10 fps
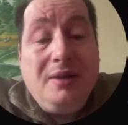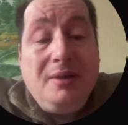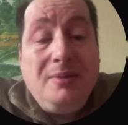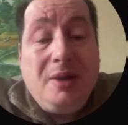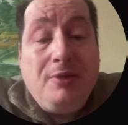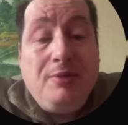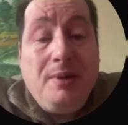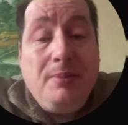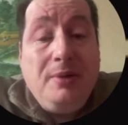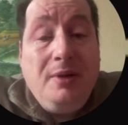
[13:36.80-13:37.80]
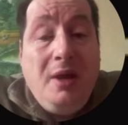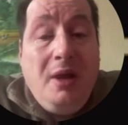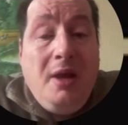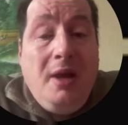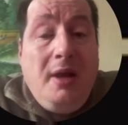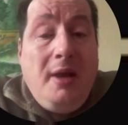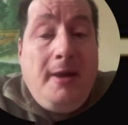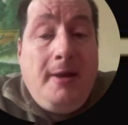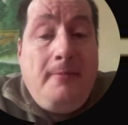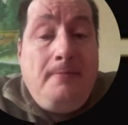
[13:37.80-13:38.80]
number of people.
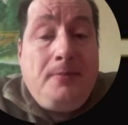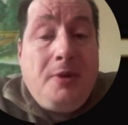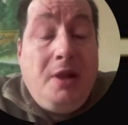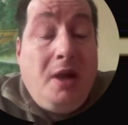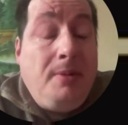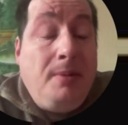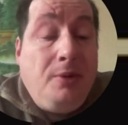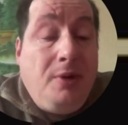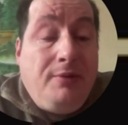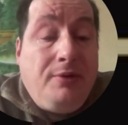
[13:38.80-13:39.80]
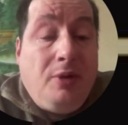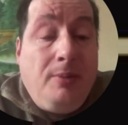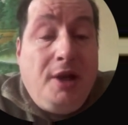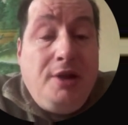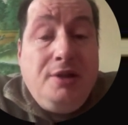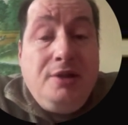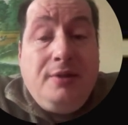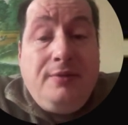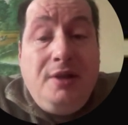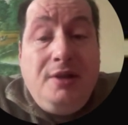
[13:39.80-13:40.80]
There are people who have combinations
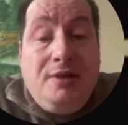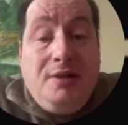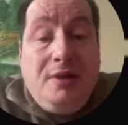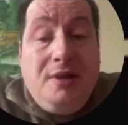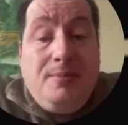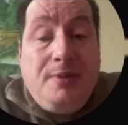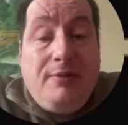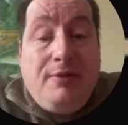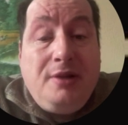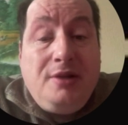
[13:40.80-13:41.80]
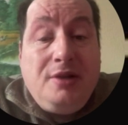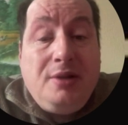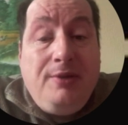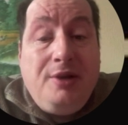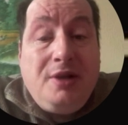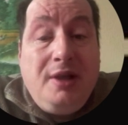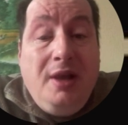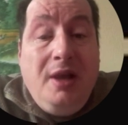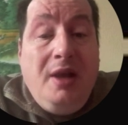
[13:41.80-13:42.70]
of these preferences, obviously.